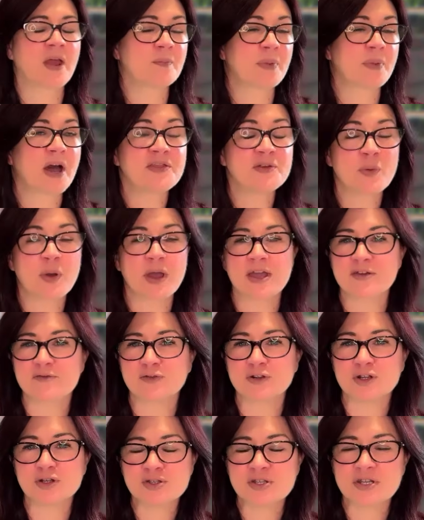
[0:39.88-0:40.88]
By the way,
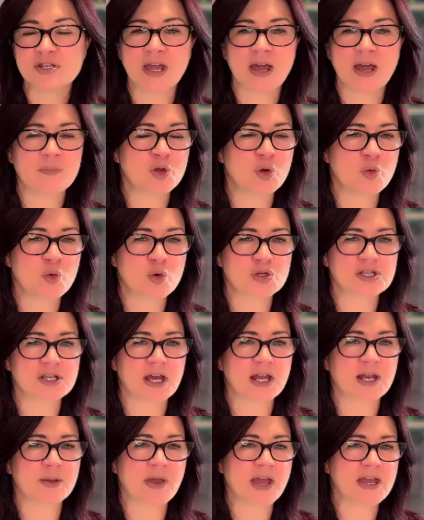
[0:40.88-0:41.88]
if loosening up your
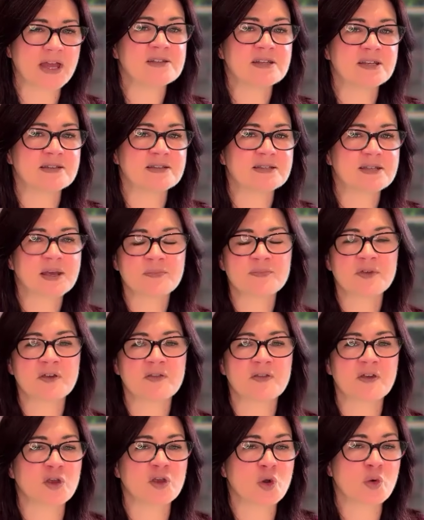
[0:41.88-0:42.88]
watercolour painting is something
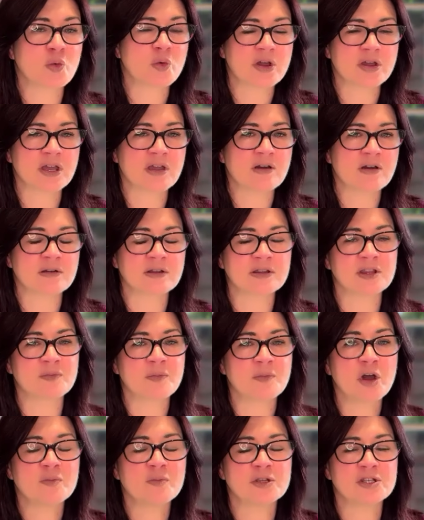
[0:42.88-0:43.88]
that you're working on at the
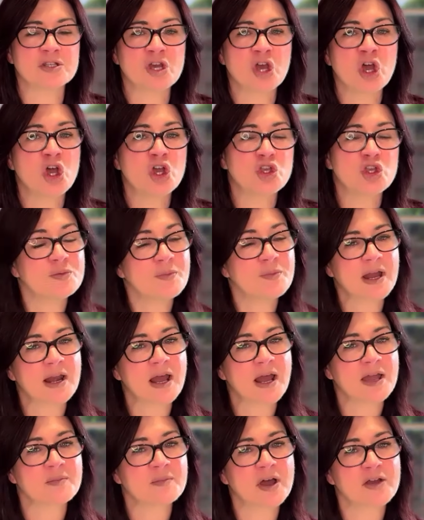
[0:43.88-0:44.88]
moment, you might
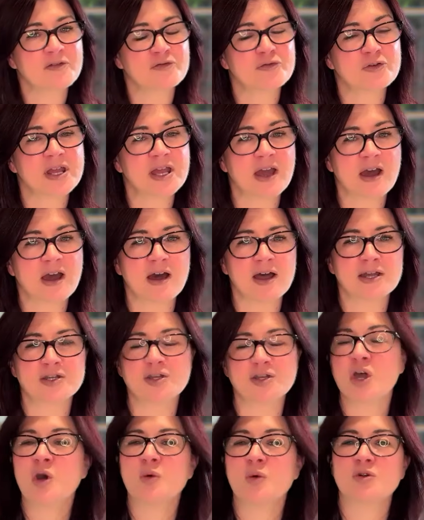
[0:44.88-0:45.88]
like my free guide,
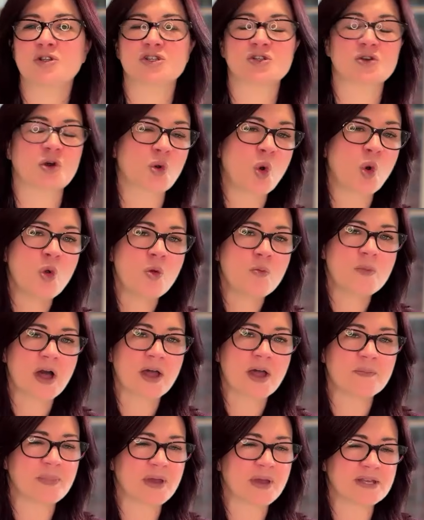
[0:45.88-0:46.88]
which has got all
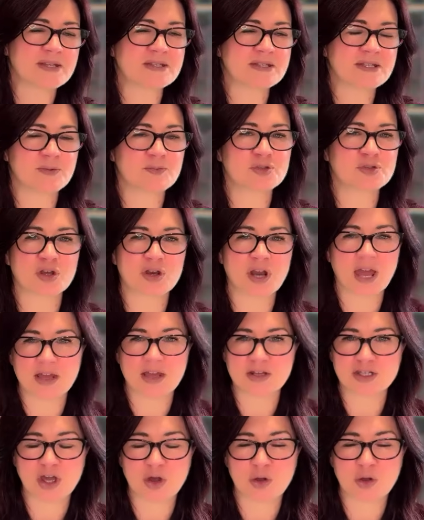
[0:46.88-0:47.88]
my best tips on how
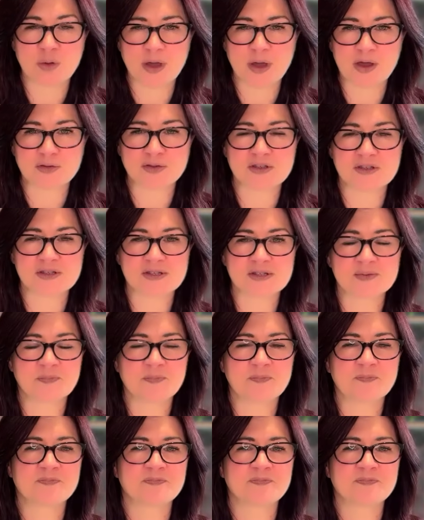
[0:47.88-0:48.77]
to go about this.